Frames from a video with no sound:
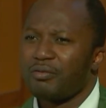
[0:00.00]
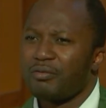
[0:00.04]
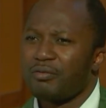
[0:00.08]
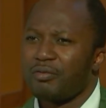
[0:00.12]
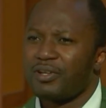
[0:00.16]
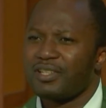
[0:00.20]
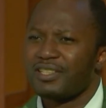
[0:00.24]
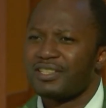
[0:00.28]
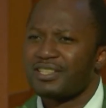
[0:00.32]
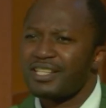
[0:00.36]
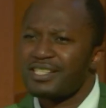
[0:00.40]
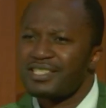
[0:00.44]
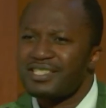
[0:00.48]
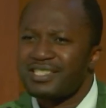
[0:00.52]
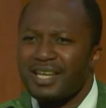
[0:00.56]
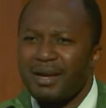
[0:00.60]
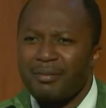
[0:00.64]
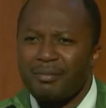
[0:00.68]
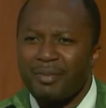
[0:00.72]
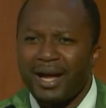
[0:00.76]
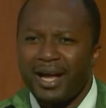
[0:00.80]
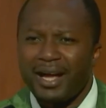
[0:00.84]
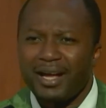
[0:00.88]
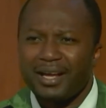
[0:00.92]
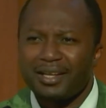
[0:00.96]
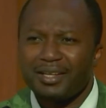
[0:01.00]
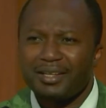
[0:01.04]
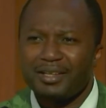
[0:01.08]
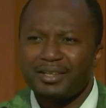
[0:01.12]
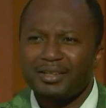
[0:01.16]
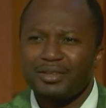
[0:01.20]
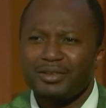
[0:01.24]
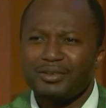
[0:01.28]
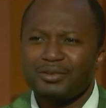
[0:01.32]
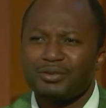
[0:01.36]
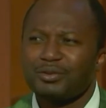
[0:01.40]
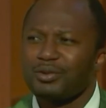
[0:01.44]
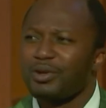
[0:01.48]
for this
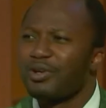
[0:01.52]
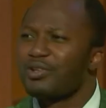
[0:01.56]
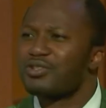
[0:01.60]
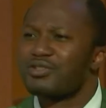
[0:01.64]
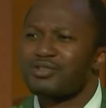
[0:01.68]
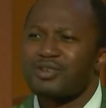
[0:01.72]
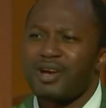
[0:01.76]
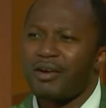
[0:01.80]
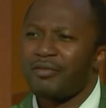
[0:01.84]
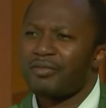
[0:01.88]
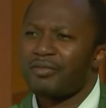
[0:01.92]
summer, not